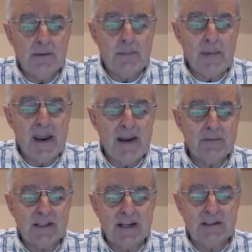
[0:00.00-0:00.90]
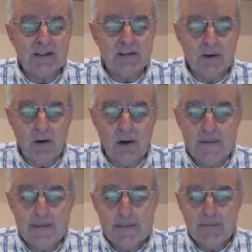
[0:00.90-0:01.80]
pound against the dollar,
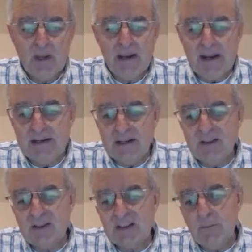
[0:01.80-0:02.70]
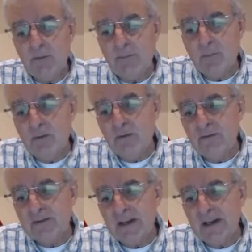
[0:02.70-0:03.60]
and as you see, we've
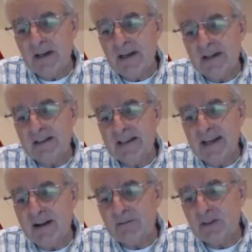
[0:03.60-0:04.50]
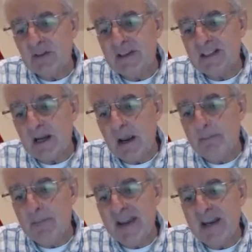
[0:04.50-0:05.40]
moved down to this
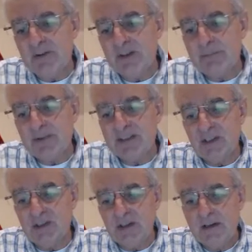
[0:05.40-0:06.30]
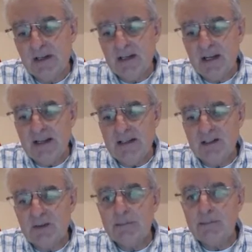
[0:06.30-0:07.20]
bearish position.
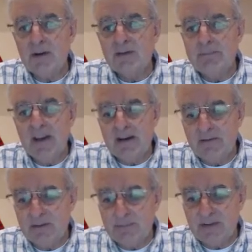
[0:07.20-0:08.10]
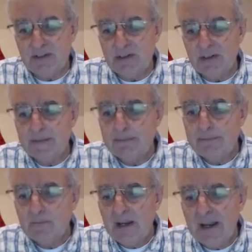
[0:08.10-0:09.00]
This was the most bearish position,
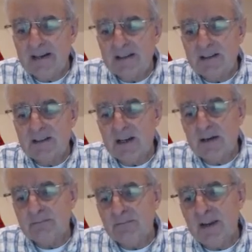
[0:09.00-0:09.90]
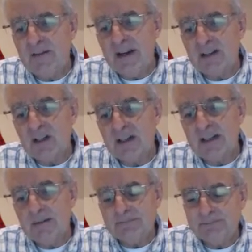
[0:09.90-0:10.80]
and they've actually